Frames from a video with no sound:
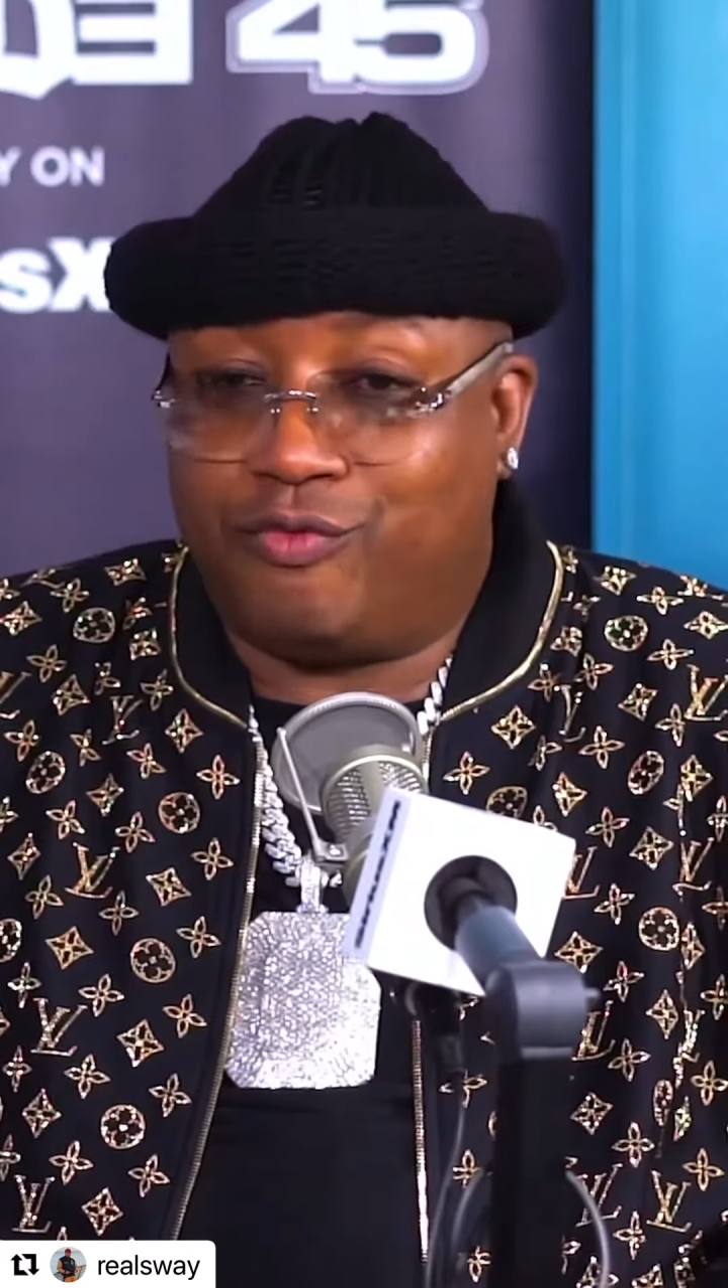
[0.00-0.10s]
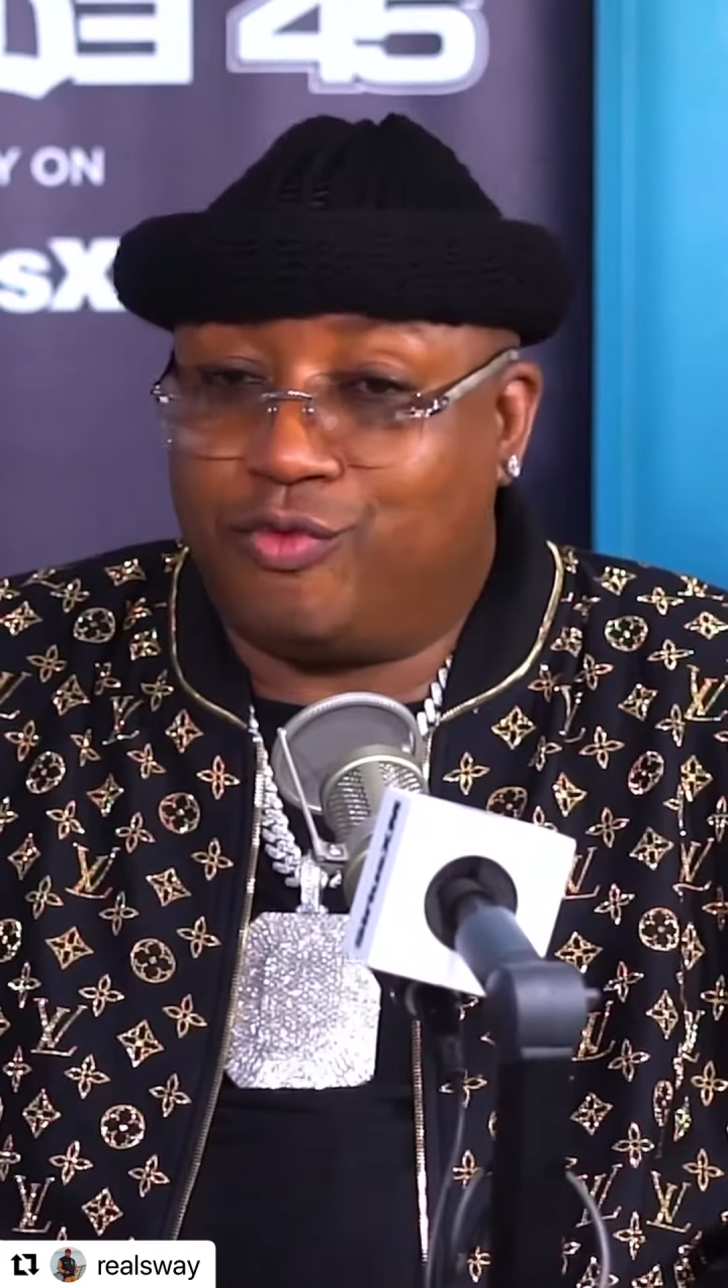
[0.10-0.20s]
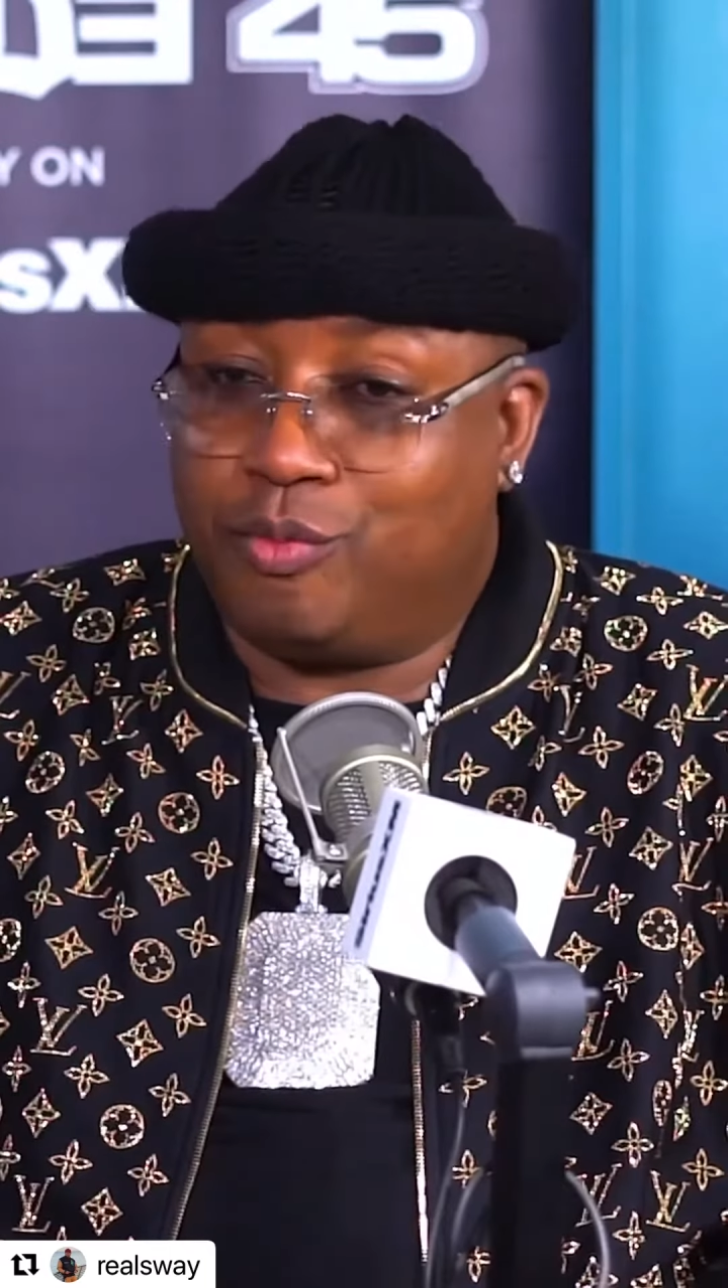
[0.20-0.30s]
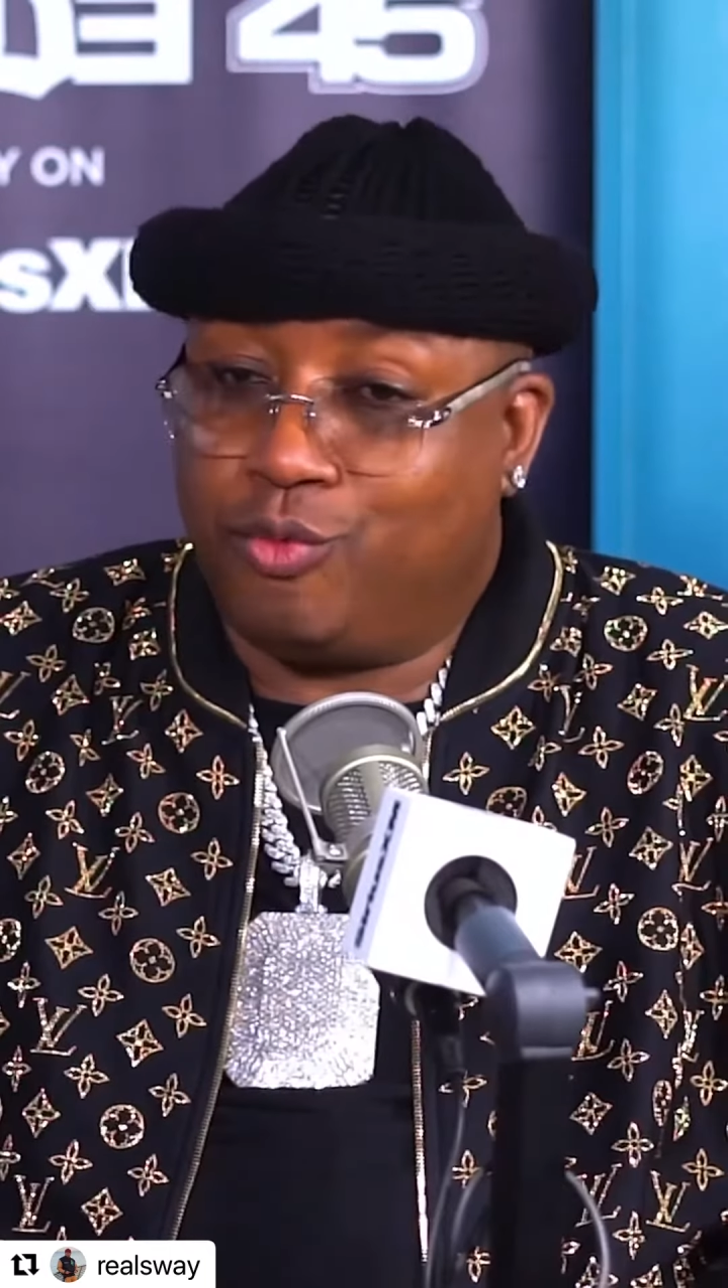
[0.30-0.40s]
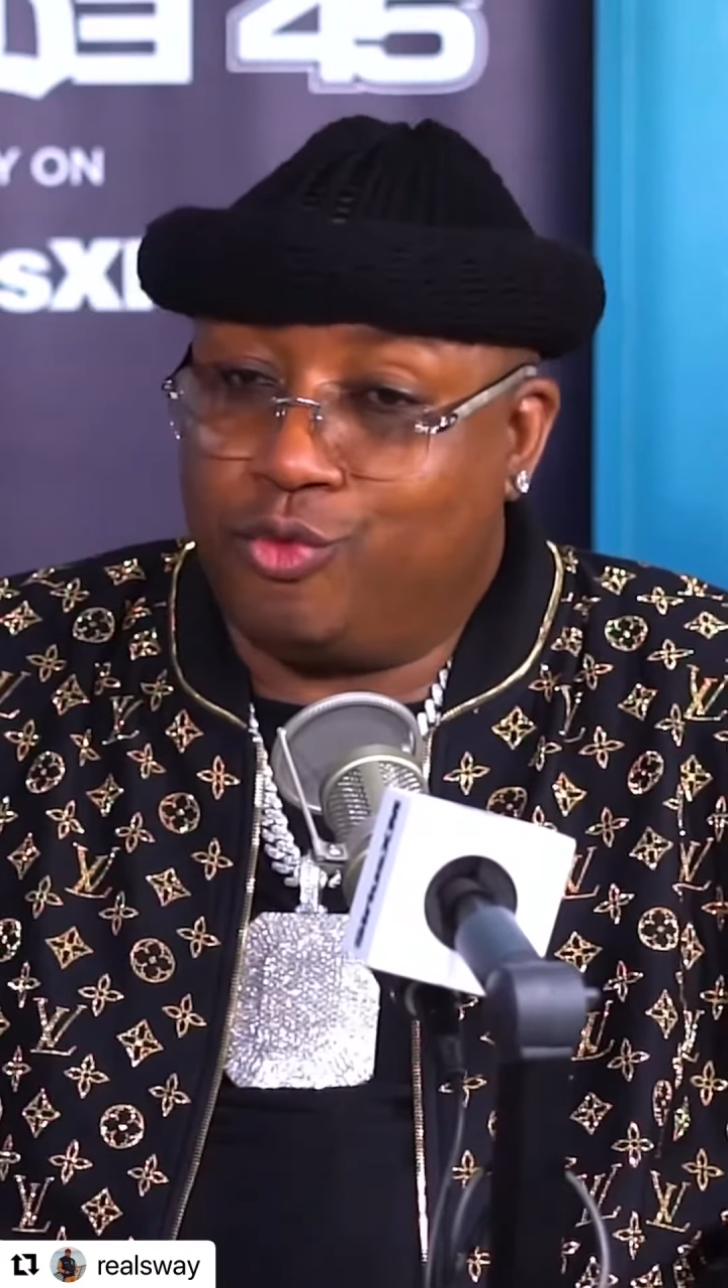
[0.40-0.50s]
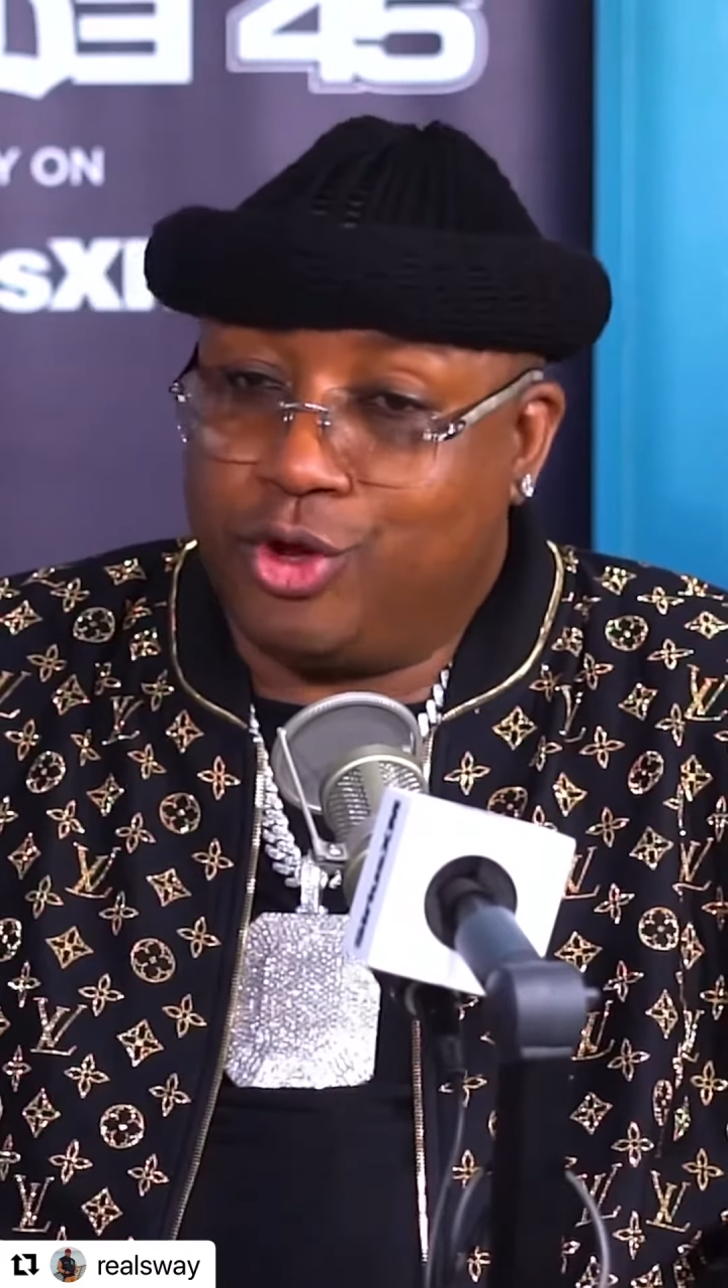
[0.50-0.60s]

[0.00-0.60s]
from